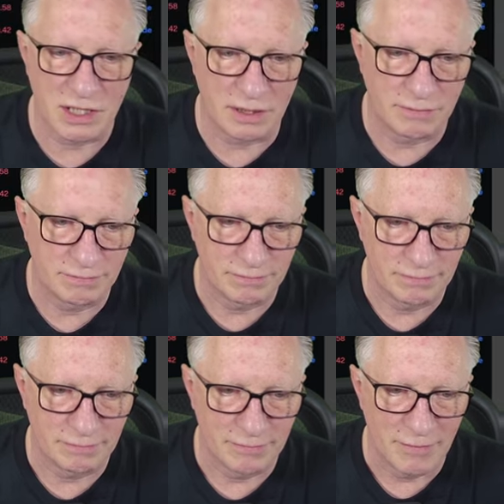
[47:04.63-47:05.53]
it.
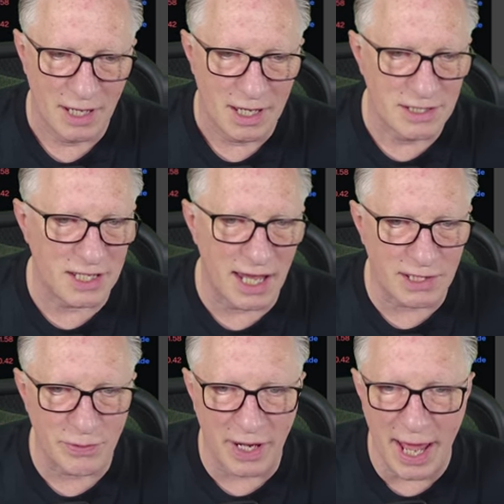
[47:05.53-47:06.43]
See,
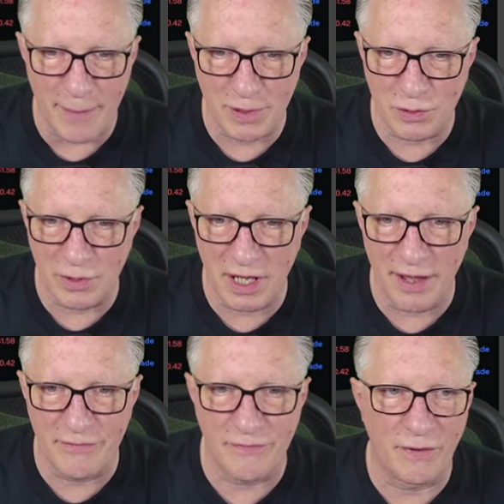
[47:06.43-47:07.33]
that's what happens when you
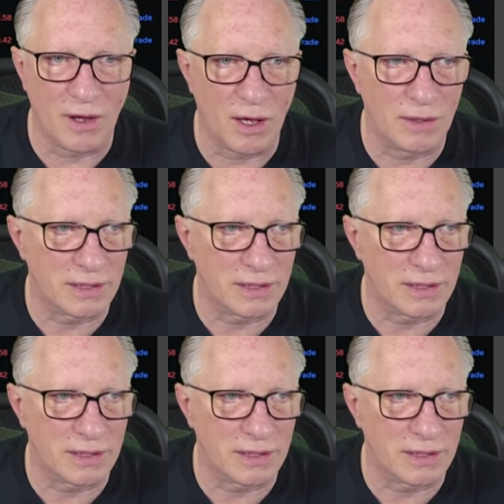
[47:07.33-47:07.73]
have all